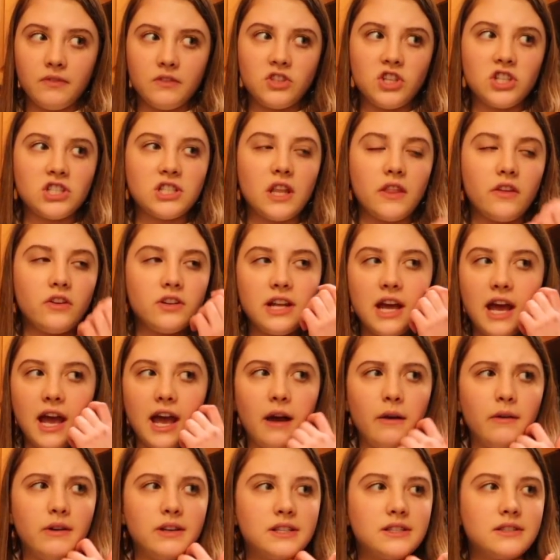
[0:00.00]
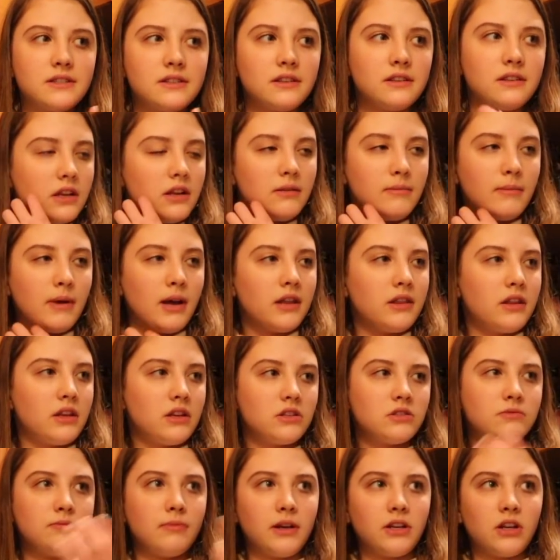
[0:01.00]
just the other day I was in
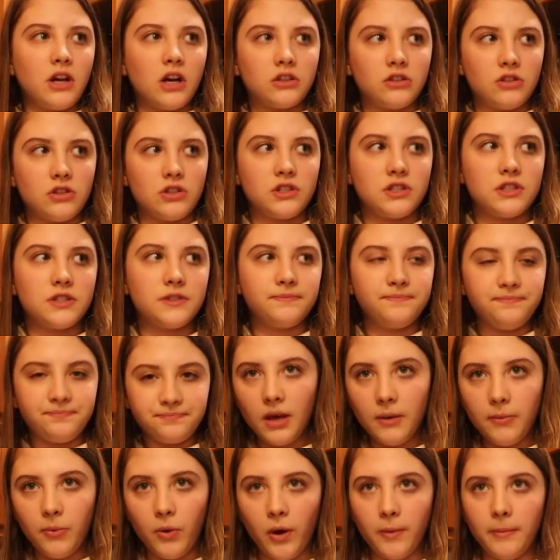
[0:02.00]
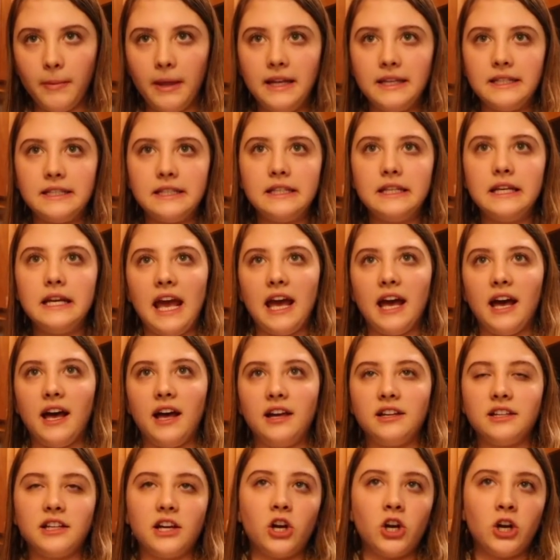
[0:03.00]
my doctor's appointment,
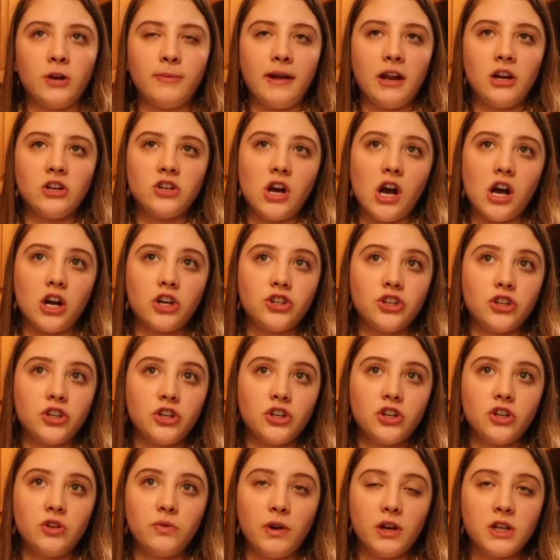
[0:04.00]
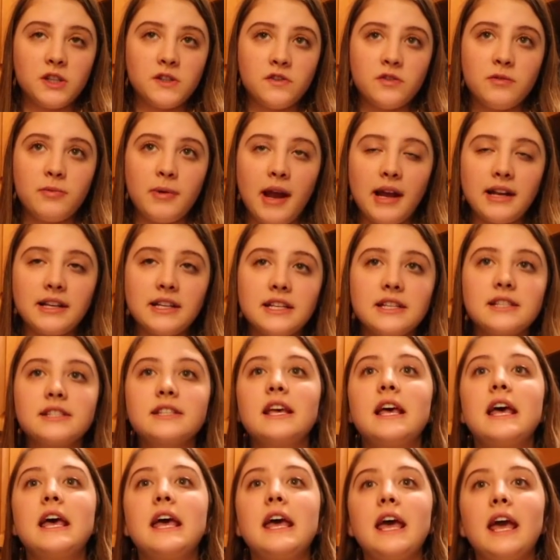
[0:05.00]
and I heard about a doctor who works for the
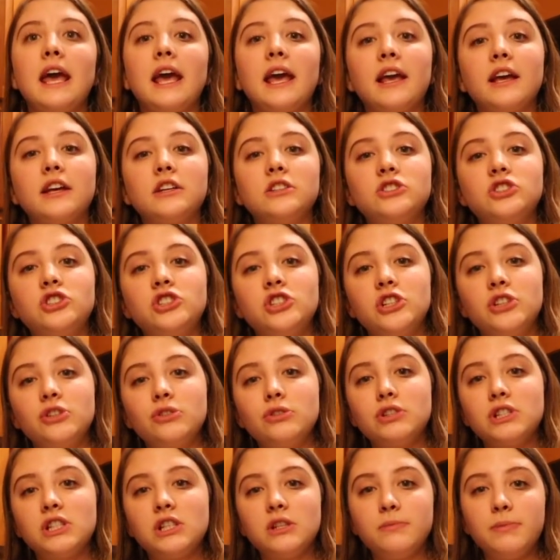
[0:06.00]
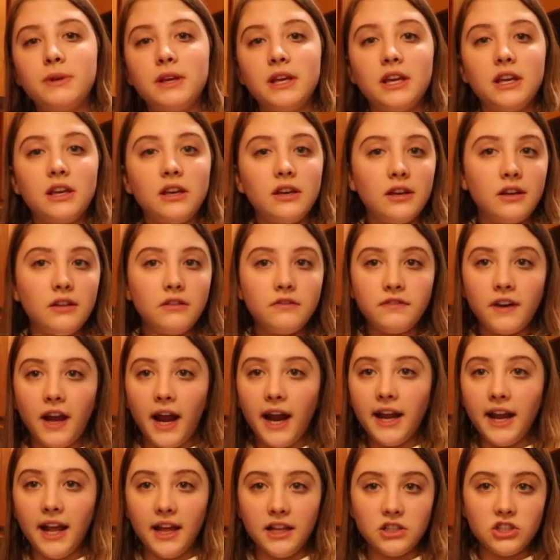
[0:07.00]
practice, and she used to be in
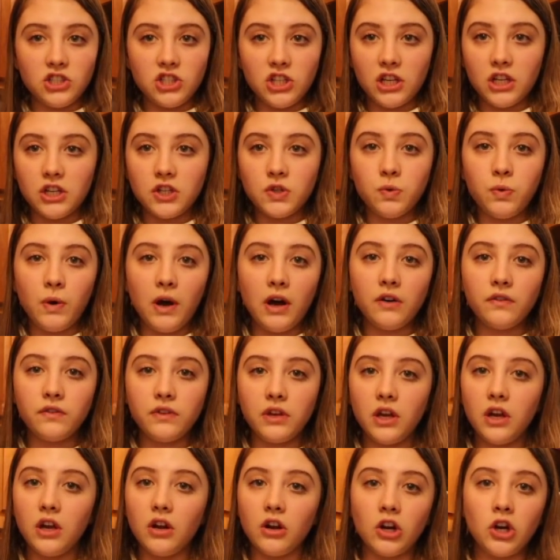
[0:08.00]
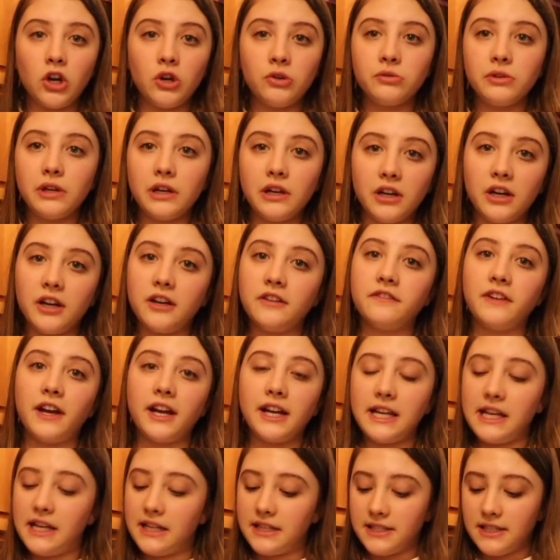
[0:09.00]
finance. She had a 12-year career in
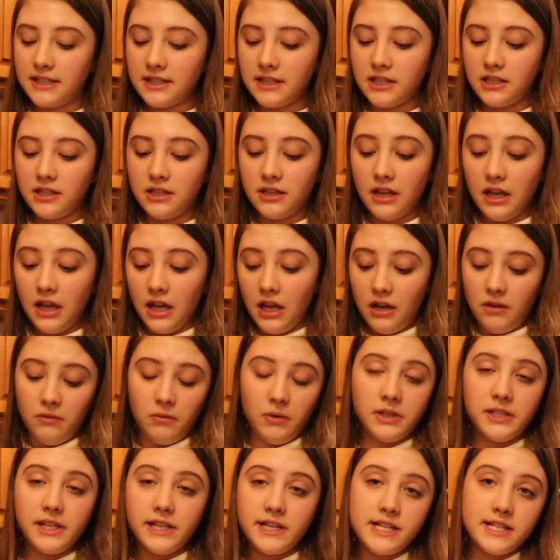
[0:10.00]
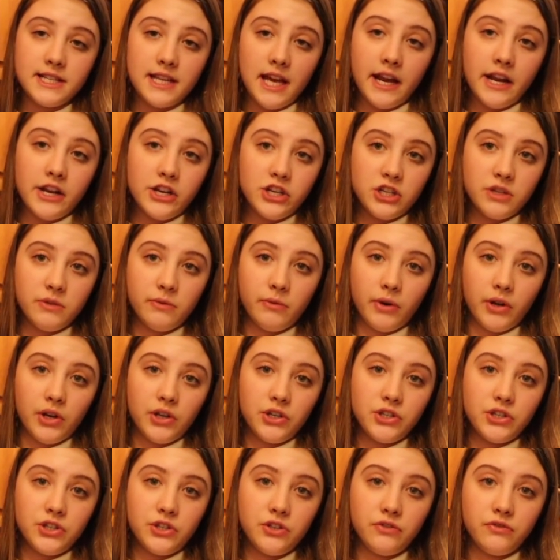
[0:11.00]
finance, and then one day decided she
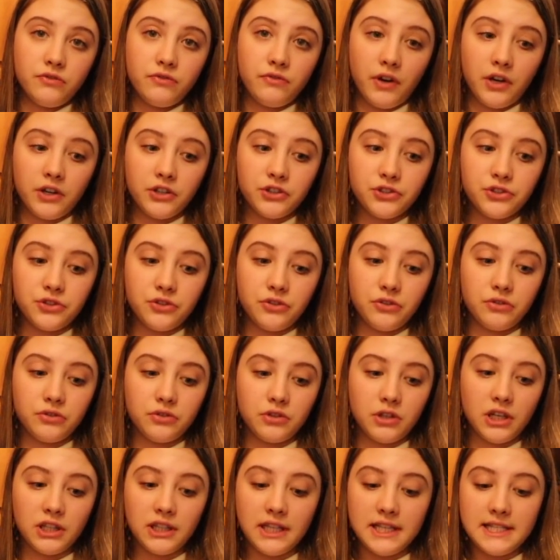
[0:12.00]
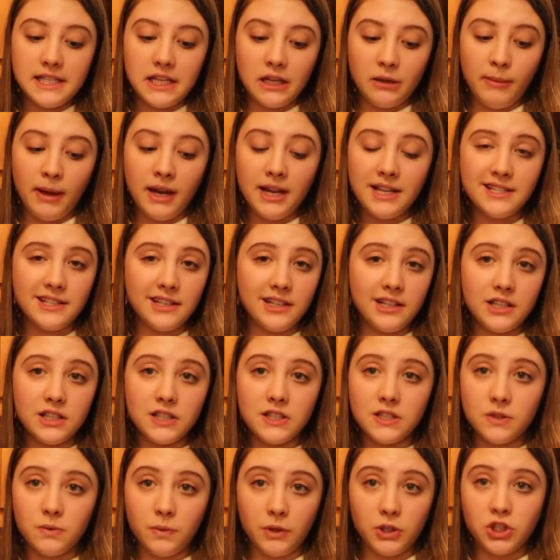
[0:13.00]
wanted to do functional or holistic medicine
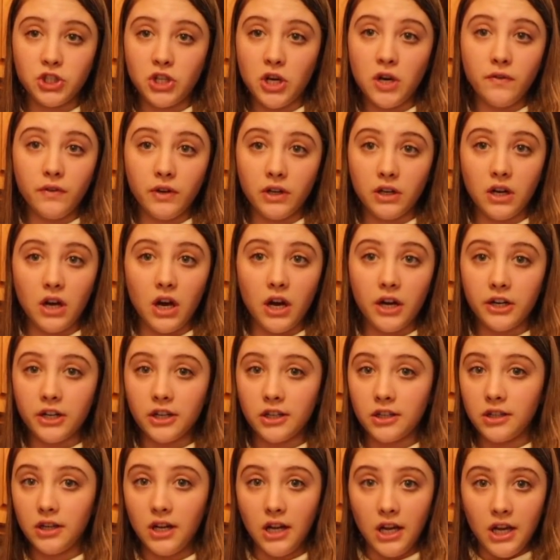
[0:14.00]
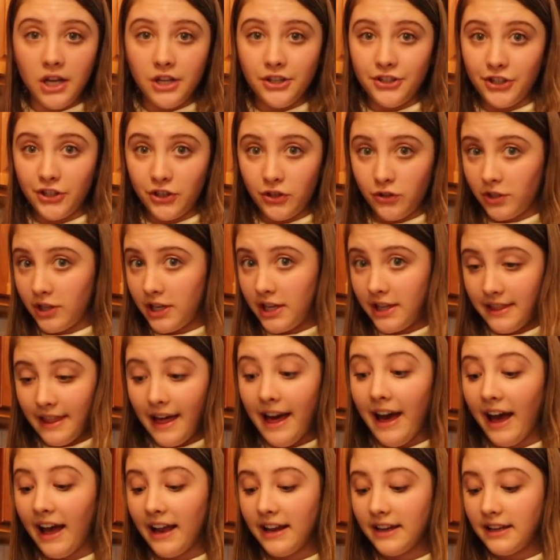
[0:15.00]
and switched over and got her degree in
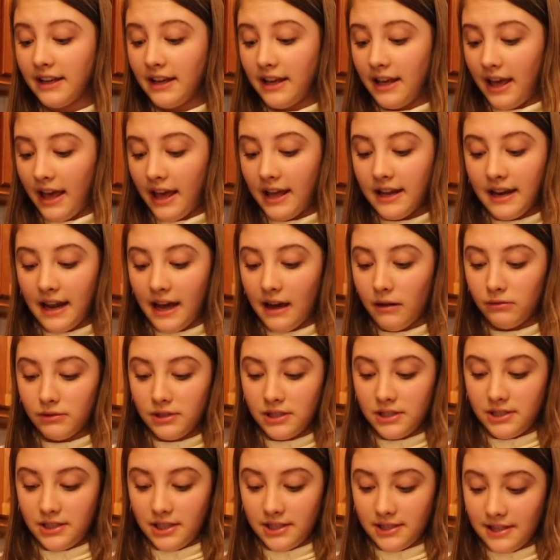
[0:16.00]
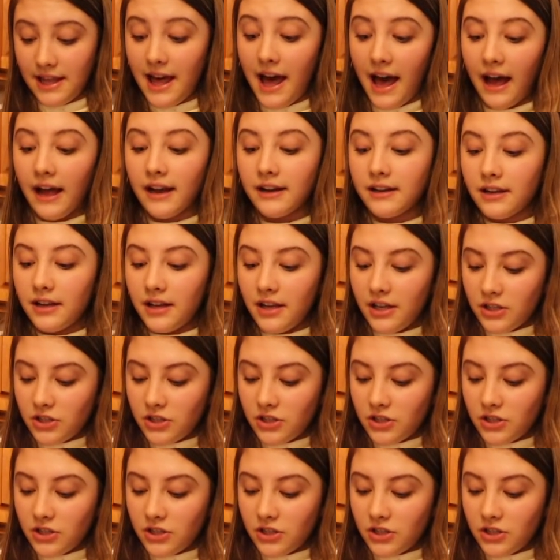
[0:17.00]
that, and now does that.